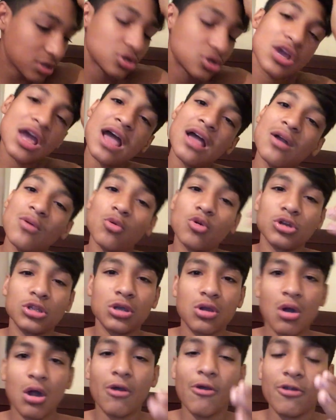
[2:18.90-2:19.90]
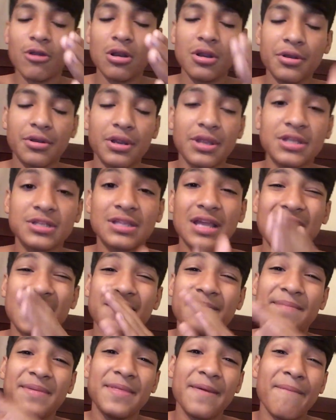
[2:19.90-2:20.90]
so yeah well the quality is not
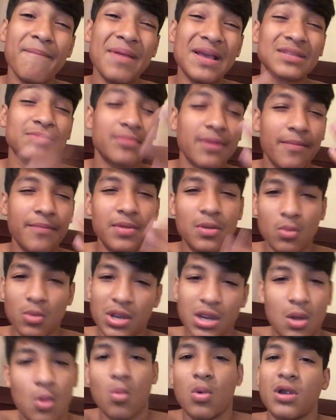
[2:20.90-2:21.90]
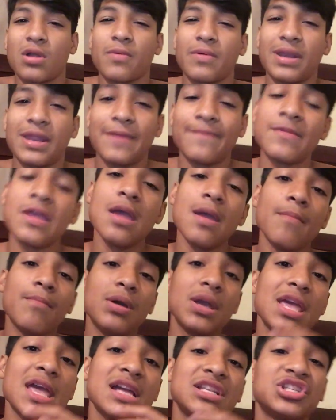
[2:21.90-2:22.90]
gonna be the best but i mean we can work with it
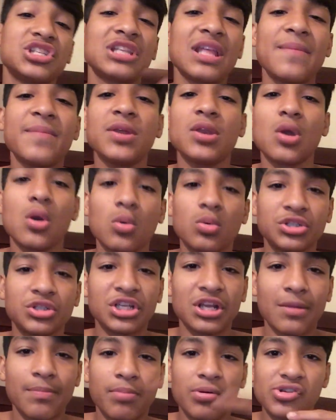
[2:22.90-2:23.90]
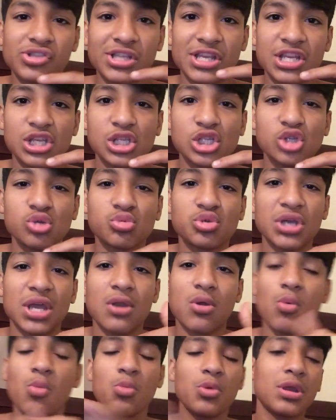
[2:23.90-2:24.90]
but yeah just let me know what should i post on the youtube
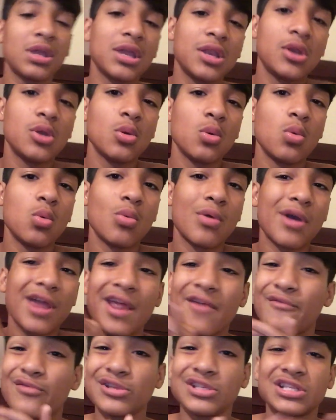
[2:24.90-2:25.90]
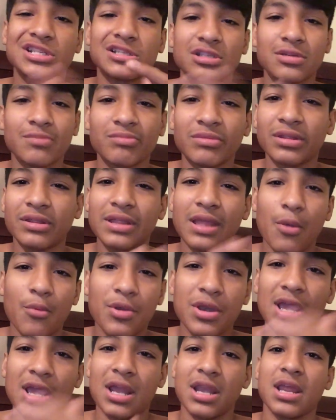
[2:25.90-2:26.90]
channel we can do whatever just something that
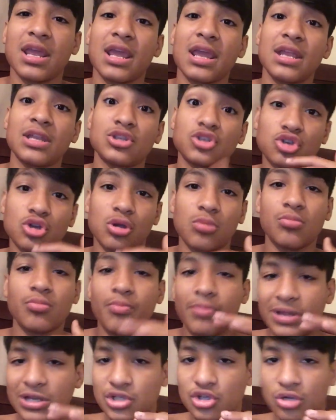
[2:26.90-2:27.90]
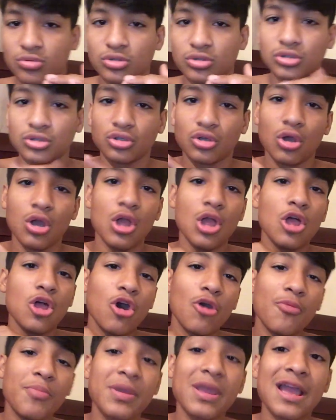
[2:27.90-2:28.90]
we're not gonna get in trouble big trouble so
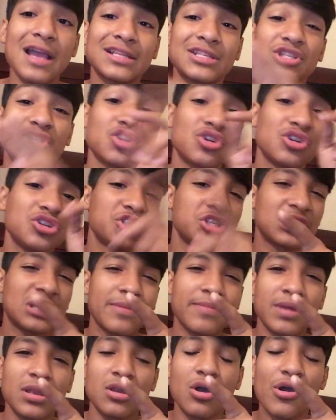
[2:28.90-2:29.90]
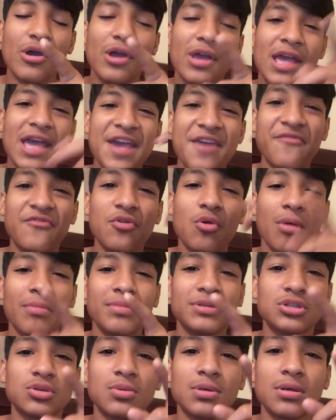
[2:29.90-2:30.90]
hope you guys enjoy just let me know if you want
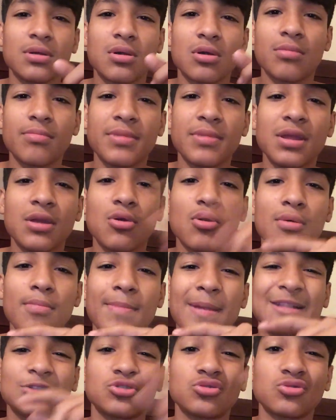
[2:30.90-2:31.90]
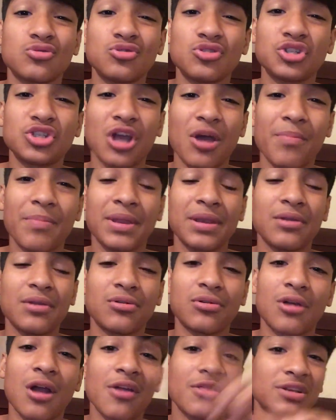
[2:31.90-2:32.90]
me to record me going back to school shopping
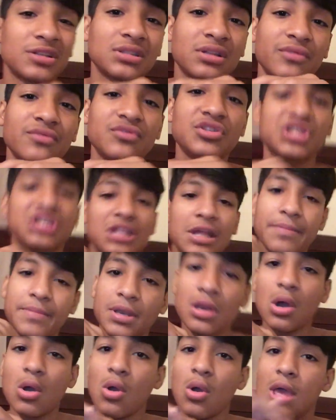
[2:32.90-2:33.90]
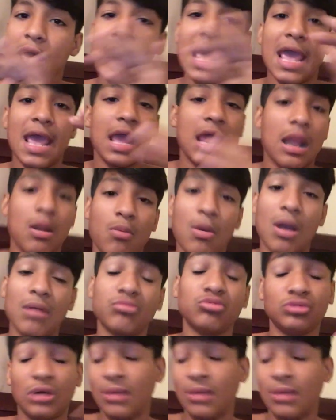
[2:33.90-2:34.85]
or other stuff just let me know and i'm,